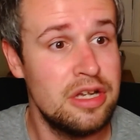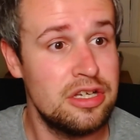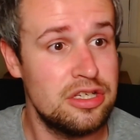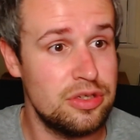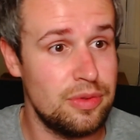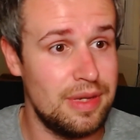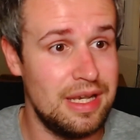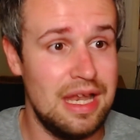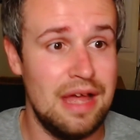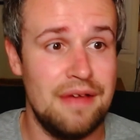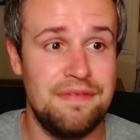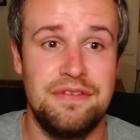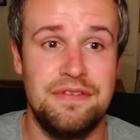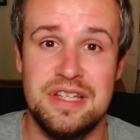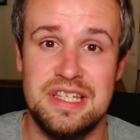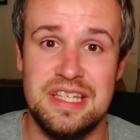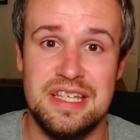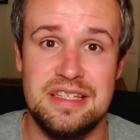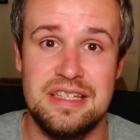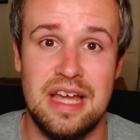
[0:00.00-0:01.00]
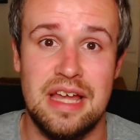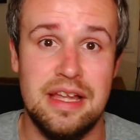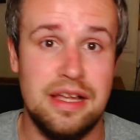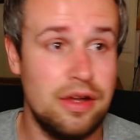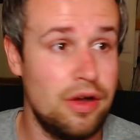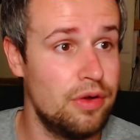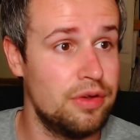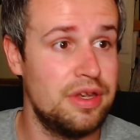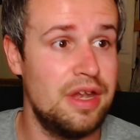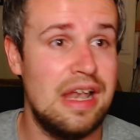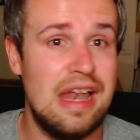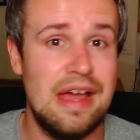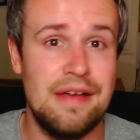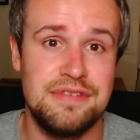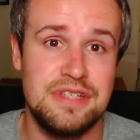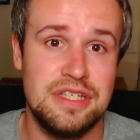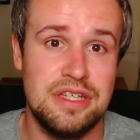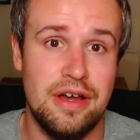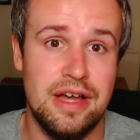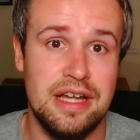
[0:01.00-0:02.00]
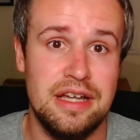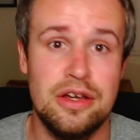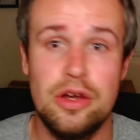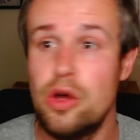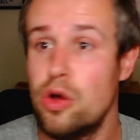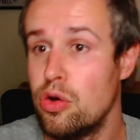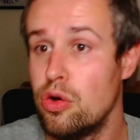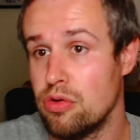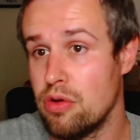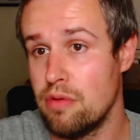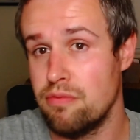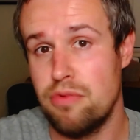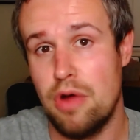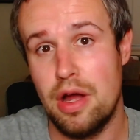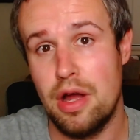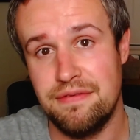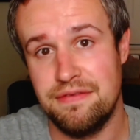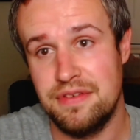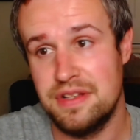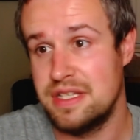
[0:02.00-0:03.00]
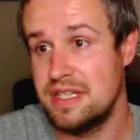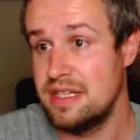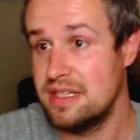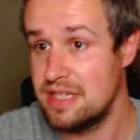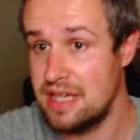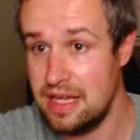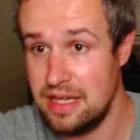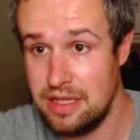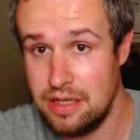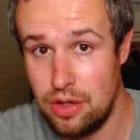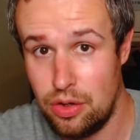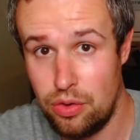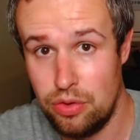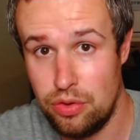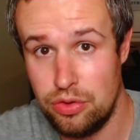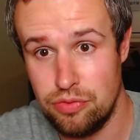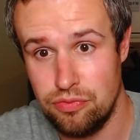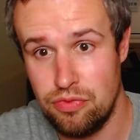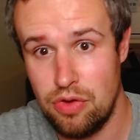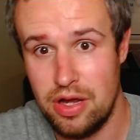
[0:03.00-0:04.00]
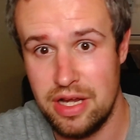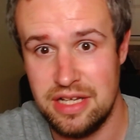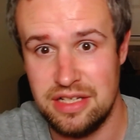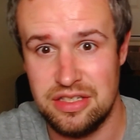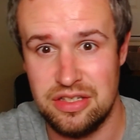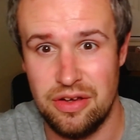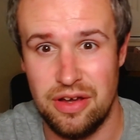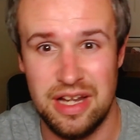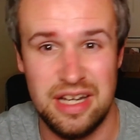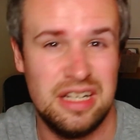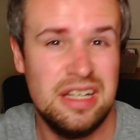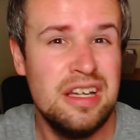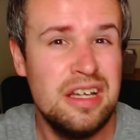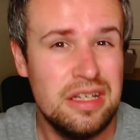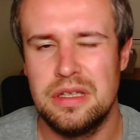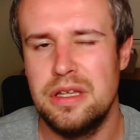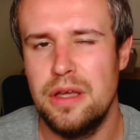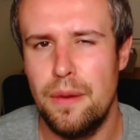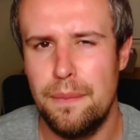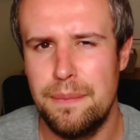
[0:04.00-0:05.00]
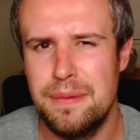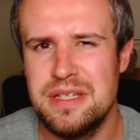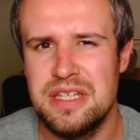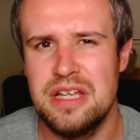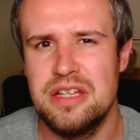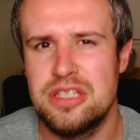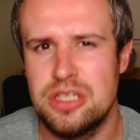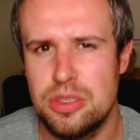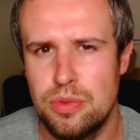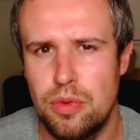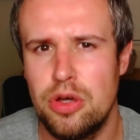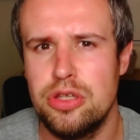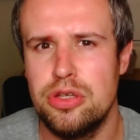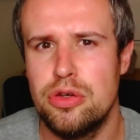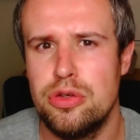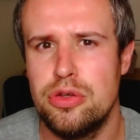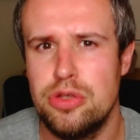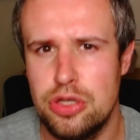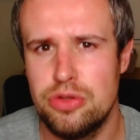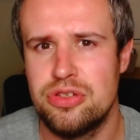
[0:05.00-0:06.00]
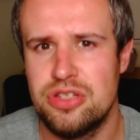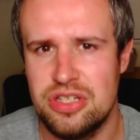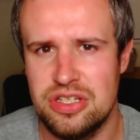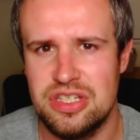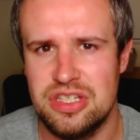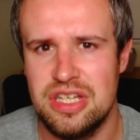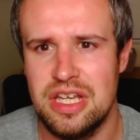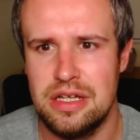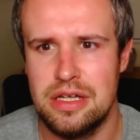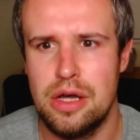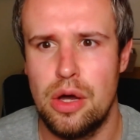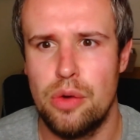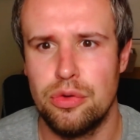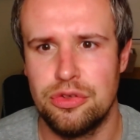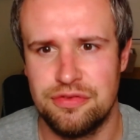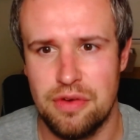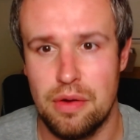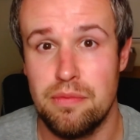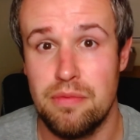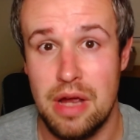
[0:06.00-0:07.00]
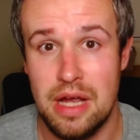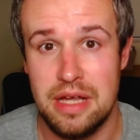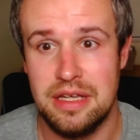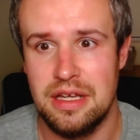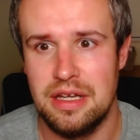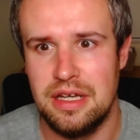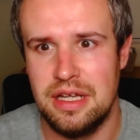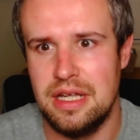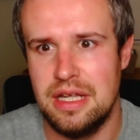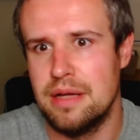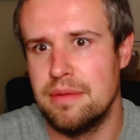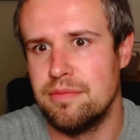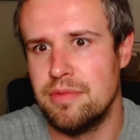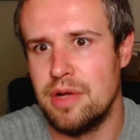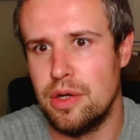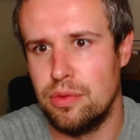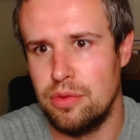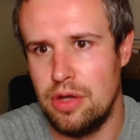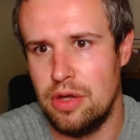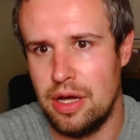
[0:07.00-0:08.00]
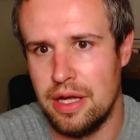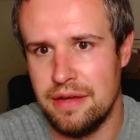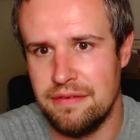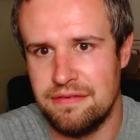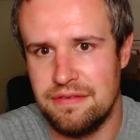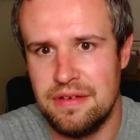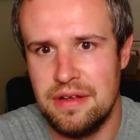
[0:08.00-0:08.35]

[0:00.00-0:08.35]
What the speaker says: So a left-footed taker on the left side or a right-footed taker on the right side. The opposite to what you're used to seeing goals from regularly in real life.